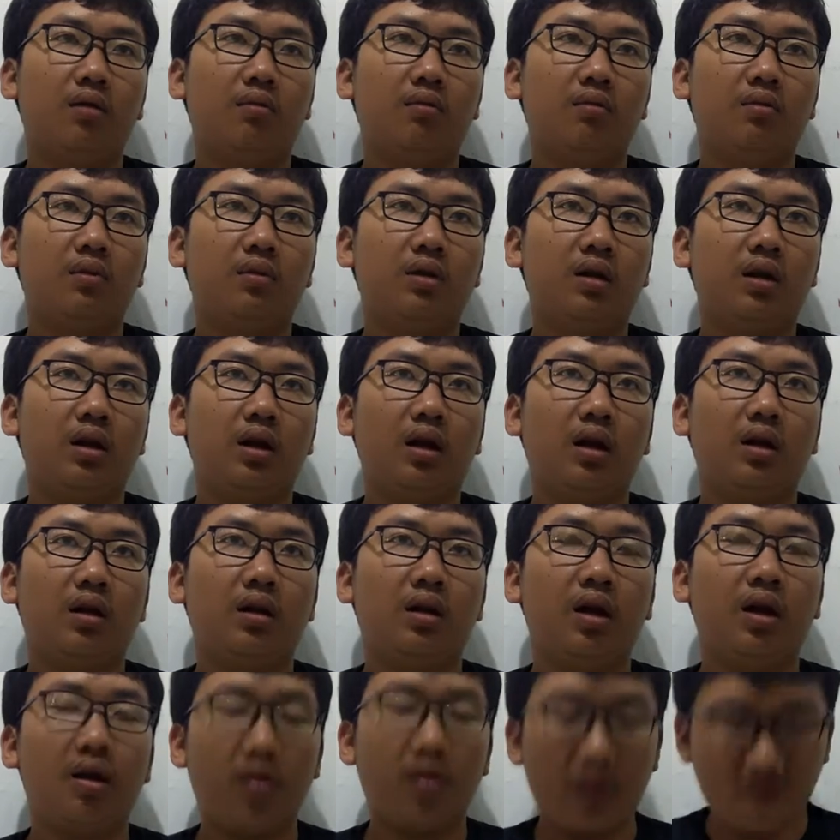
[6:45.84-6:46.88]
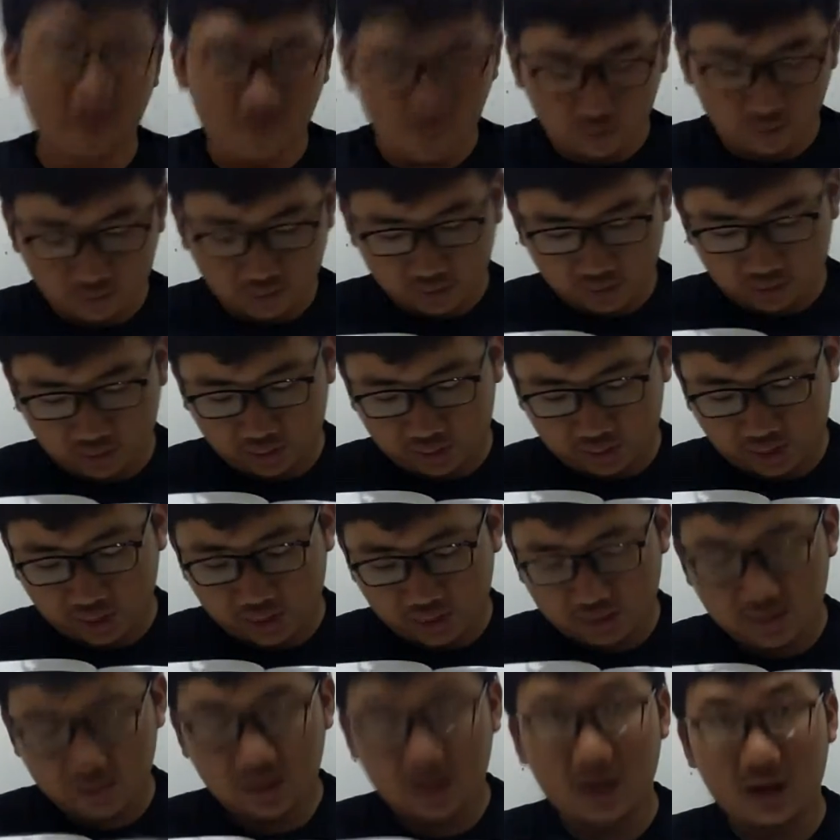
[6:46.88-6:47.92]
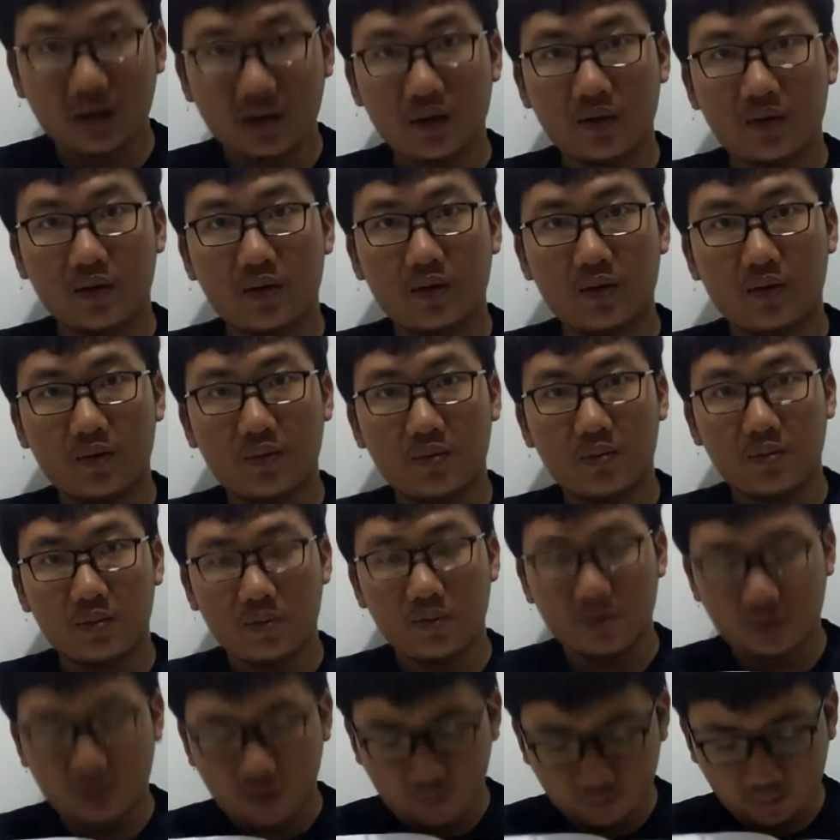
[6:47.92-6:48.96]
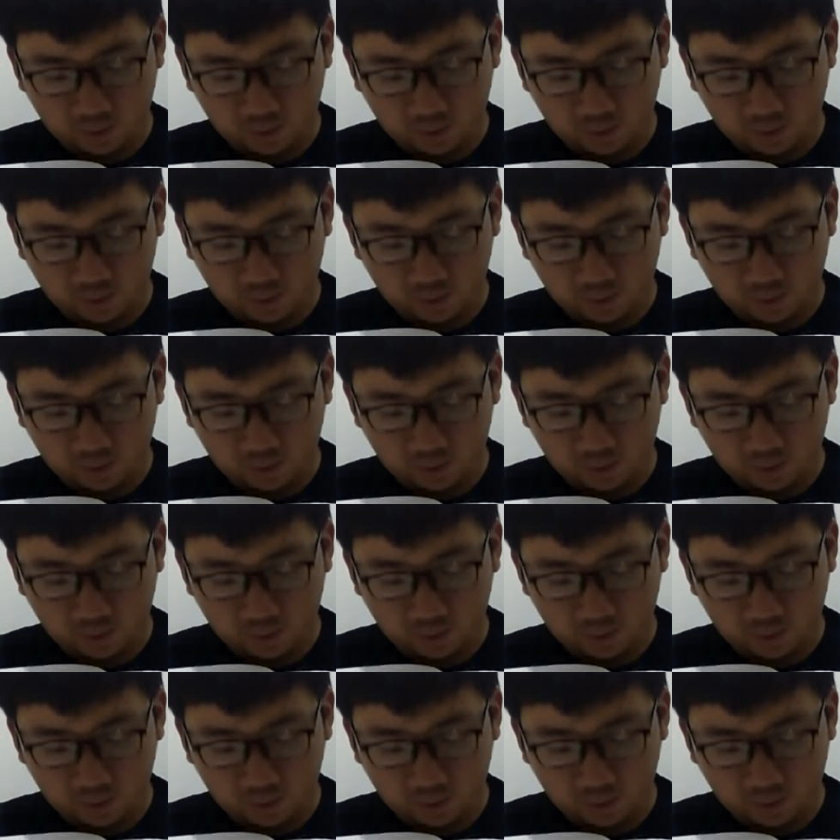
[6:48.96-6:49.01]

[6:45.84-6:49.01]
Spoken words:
they only focus on things that is most